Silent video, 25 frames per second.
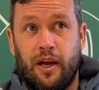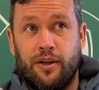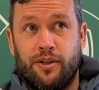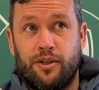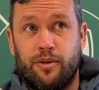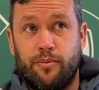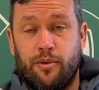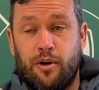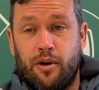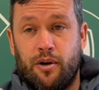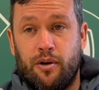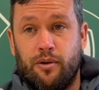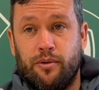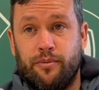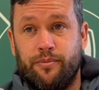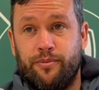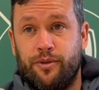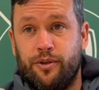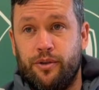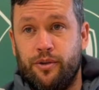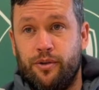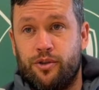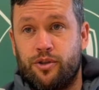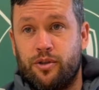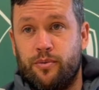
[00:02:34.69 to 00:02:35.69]
tomorrow
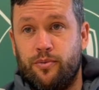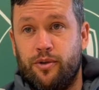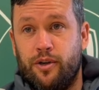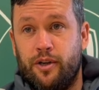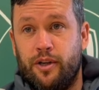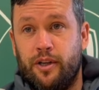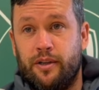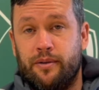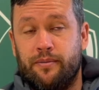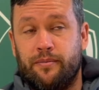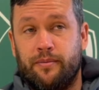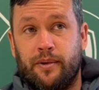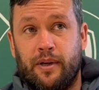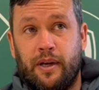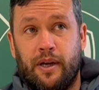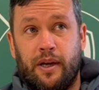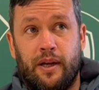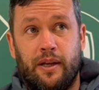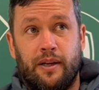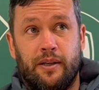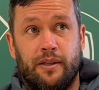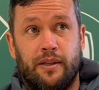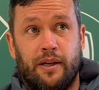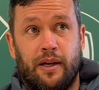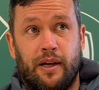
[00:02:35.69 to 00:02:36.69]
to do some running,
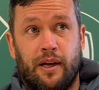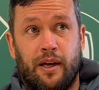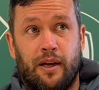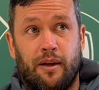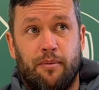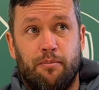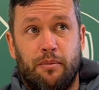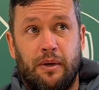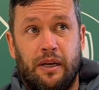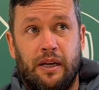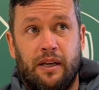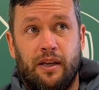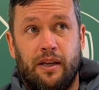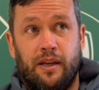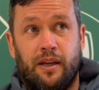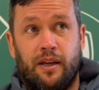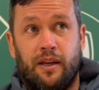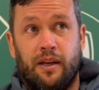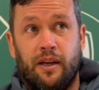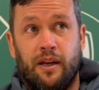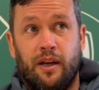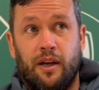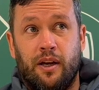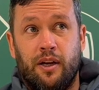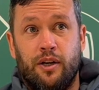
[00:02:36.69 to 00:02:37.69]
and
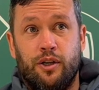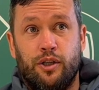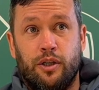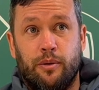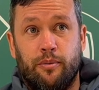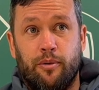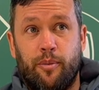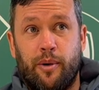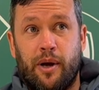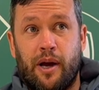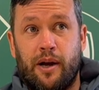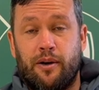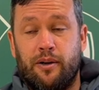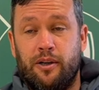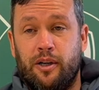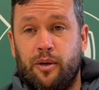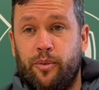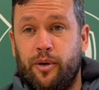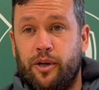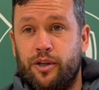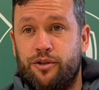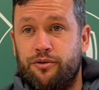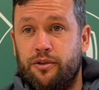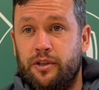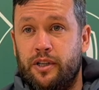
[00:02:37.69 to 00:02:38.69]
Malik should be back on the
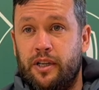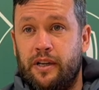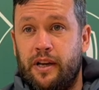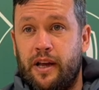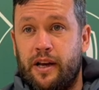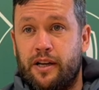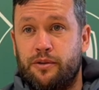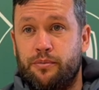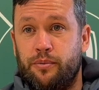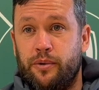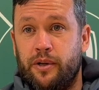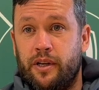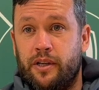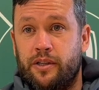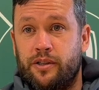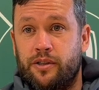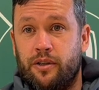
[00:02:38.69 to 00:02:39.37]
pitch running next week.